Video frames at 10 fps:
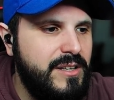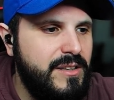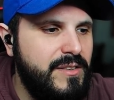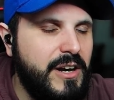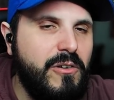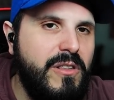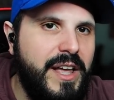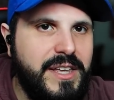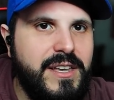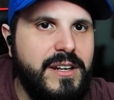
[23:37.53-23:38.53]
that are
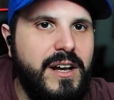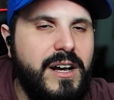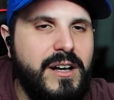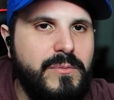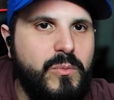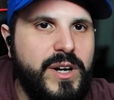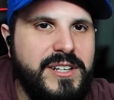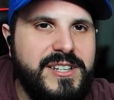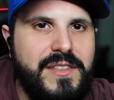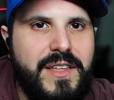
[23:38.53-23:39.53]
like it. When I
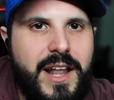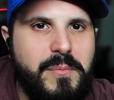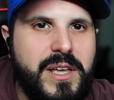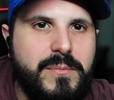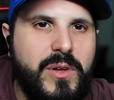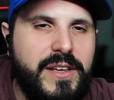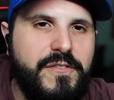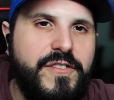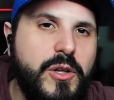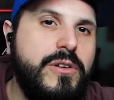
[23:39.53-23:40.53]
say that, I mean like
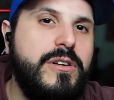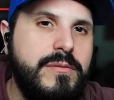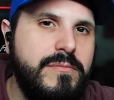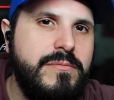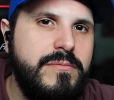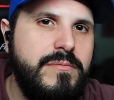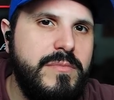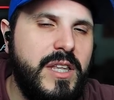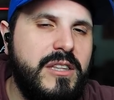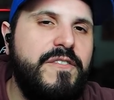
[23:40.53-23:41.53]
filler.
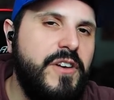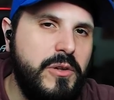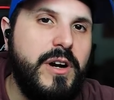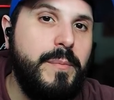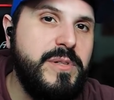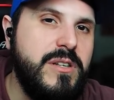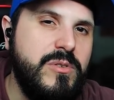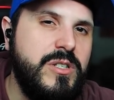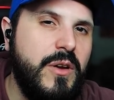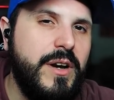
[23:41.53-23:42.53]
Like the filler
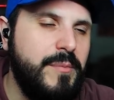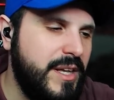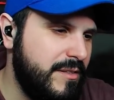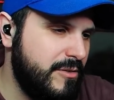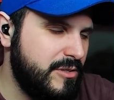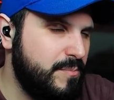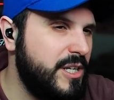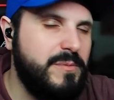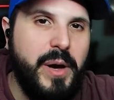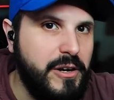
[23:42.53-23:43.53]
episodes, you know what I mean? There's
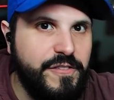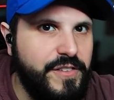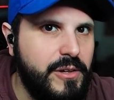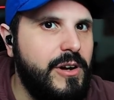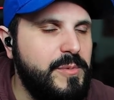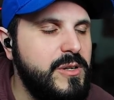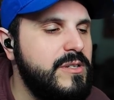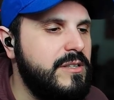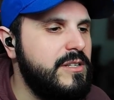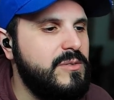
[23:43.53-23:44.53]
much better filler episodes
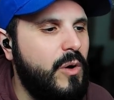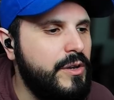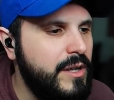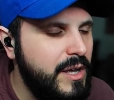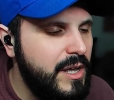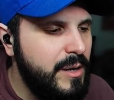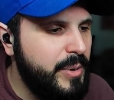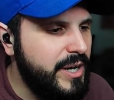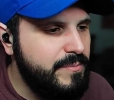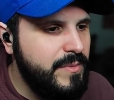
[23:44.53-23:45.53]
than this one.
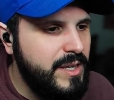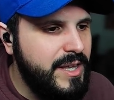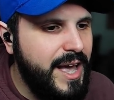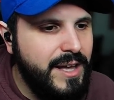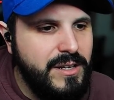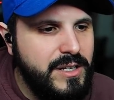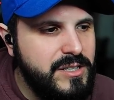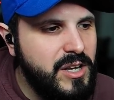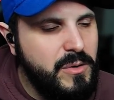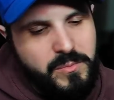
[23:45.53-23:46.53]
But yeah,
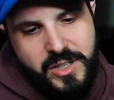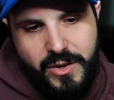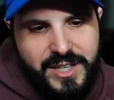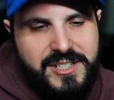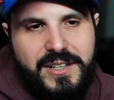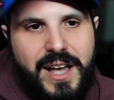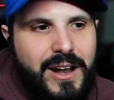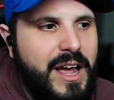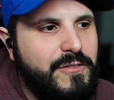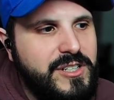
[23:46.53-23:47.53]
so, you know, listen,
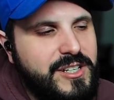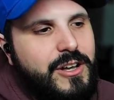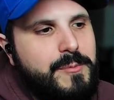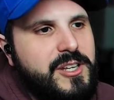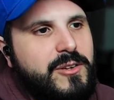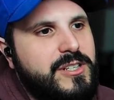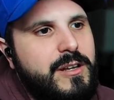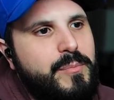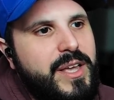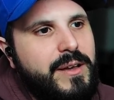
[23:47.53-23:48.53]
not every single episode's going
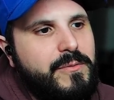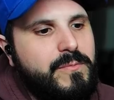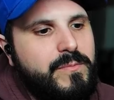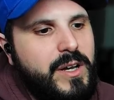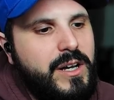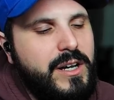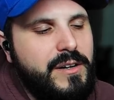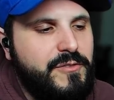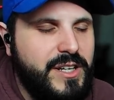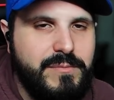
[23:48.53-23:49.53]
to be a
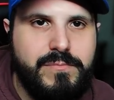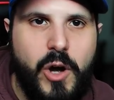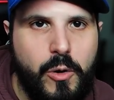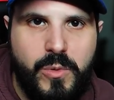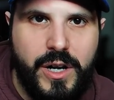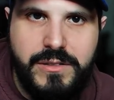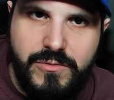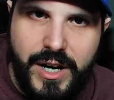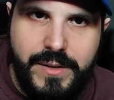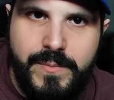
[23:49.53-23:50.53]
freaking home run,
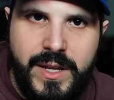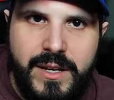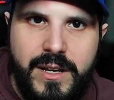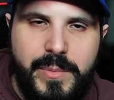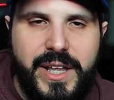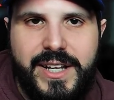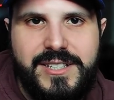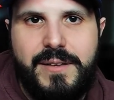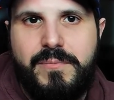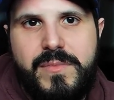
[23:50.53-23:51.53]
right? But like I
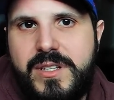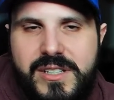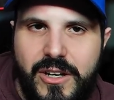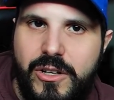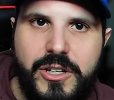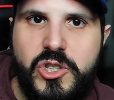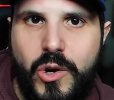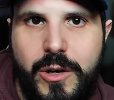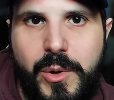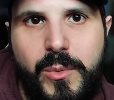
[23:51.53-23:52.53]
said, still an
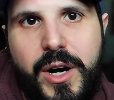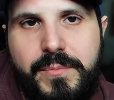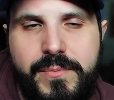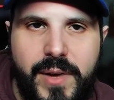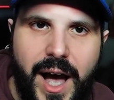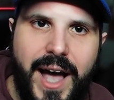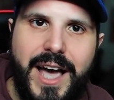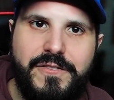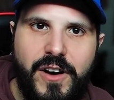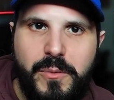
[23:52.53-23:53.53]
enjoyable one. I
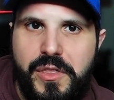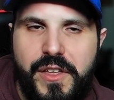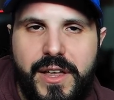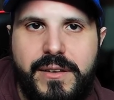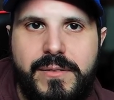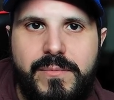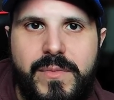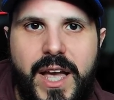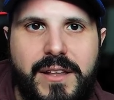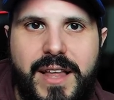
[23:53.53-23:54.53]
had fun with it,
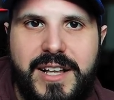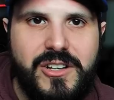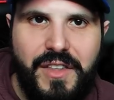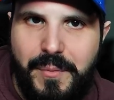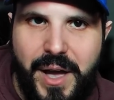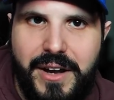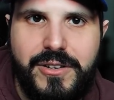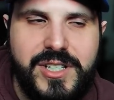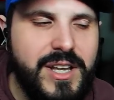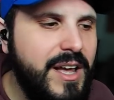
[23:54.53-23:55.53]
and that's all that
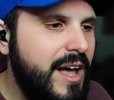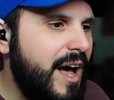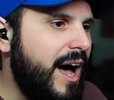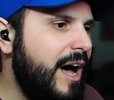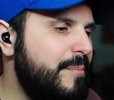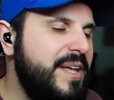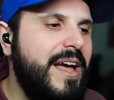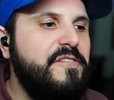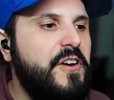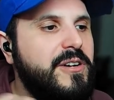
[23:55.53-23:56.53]
matters. But
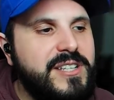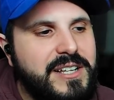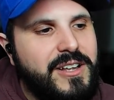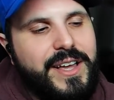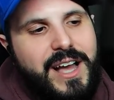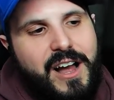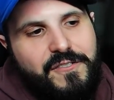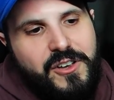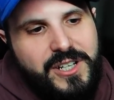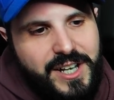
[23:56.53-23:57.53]
yeah, folks, that's all I got
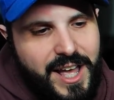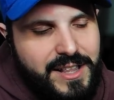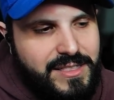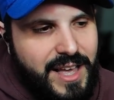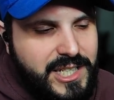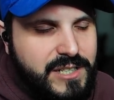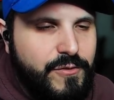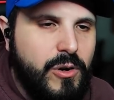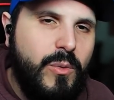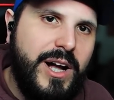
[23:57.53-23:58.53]
for you today. Thanks
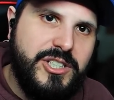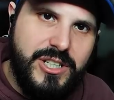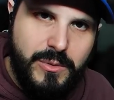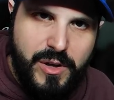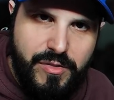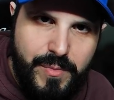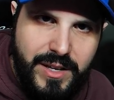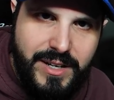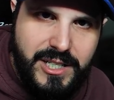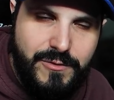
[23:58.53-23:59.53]
for watching with me.
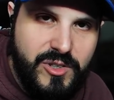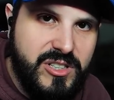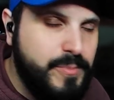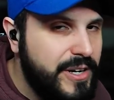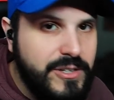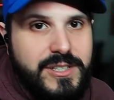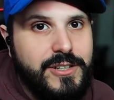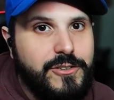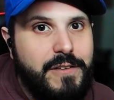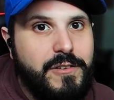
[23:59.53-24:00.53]
Thanks for experiencing
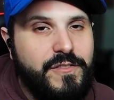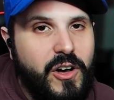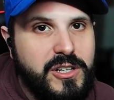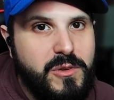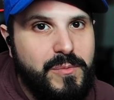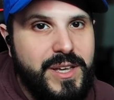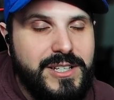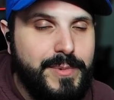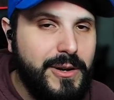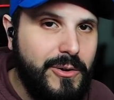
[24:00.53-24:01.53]
Gravity Falls with me.
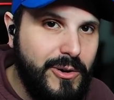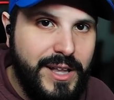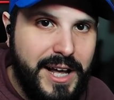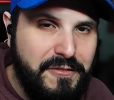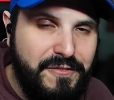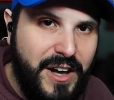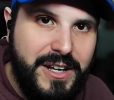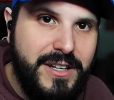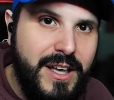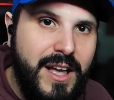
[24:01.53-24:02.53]
It's been a whole lot of
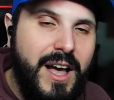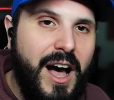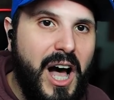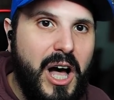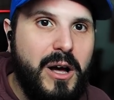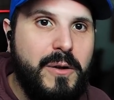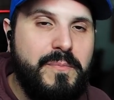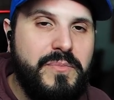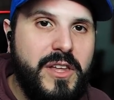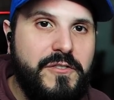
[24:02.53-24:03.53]
fun.
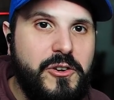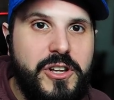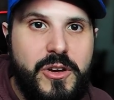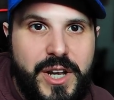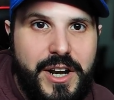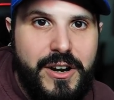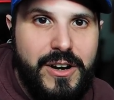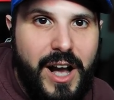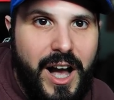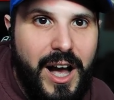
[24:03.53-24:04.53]
If you're new
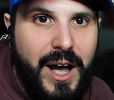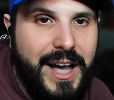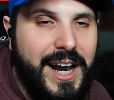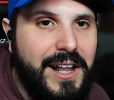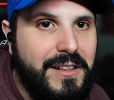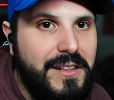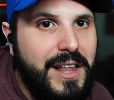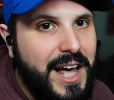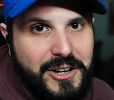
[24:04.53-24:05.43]
here, I got a lot of